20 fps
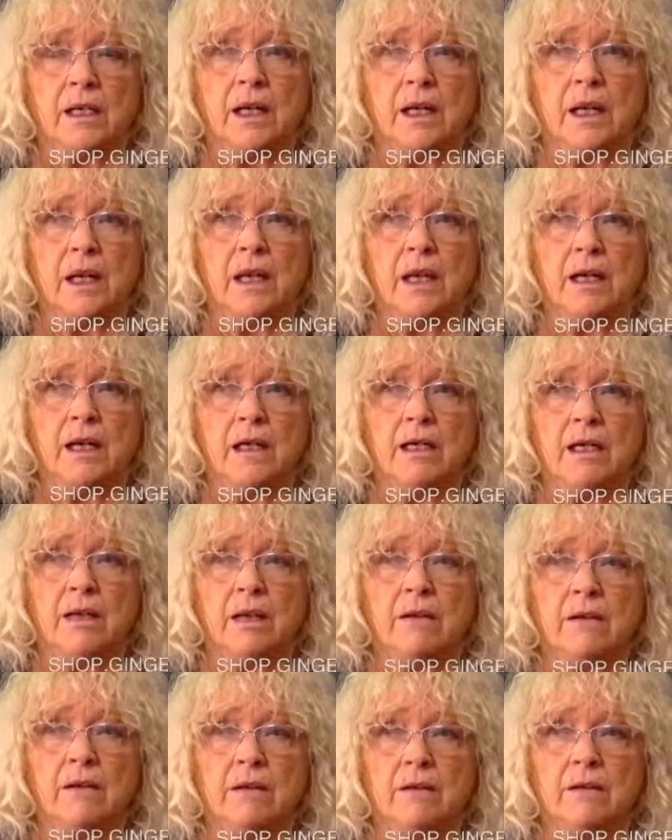And I
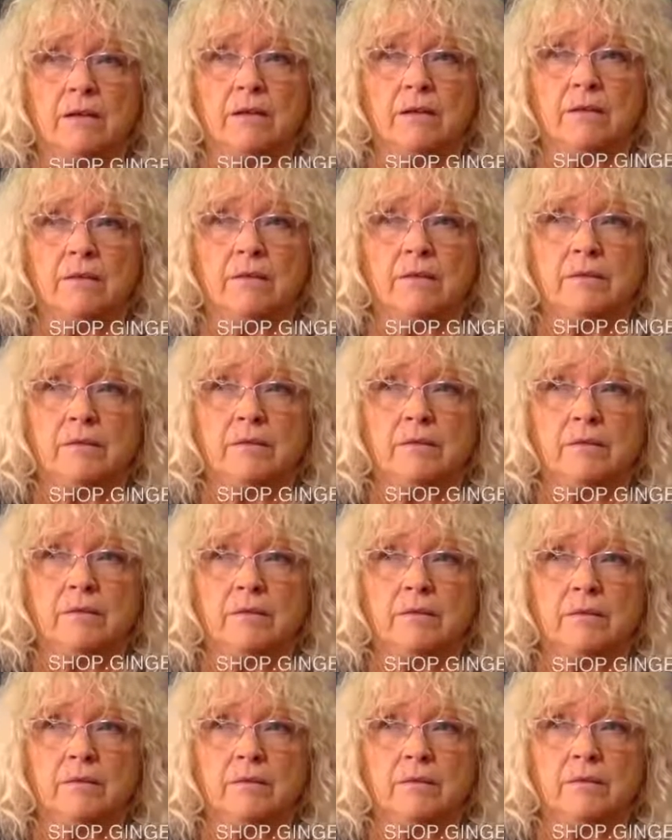know
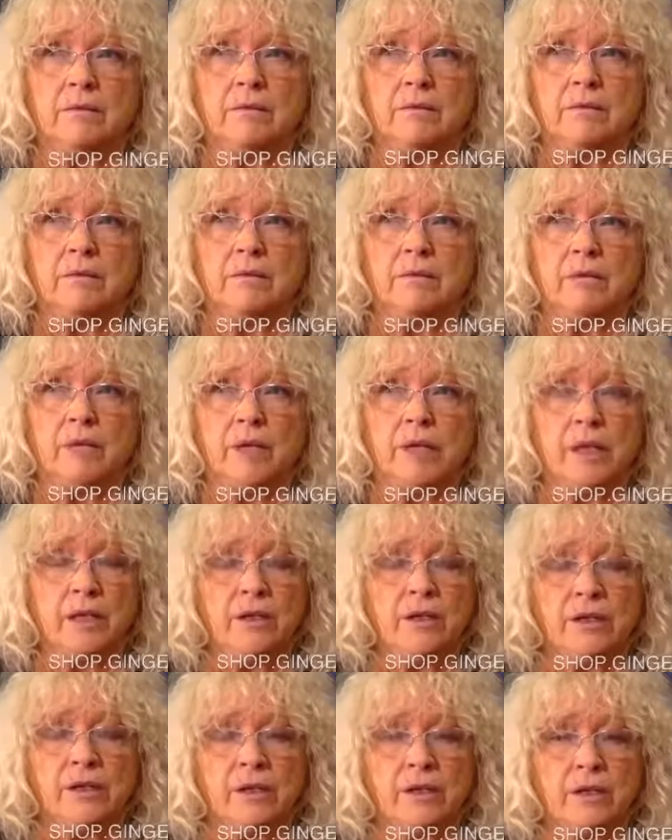we can
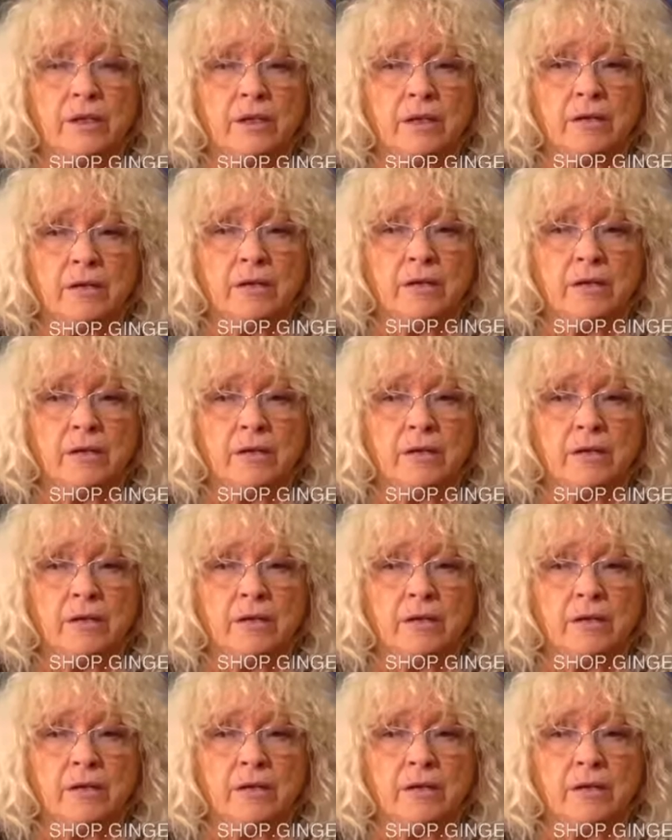do it.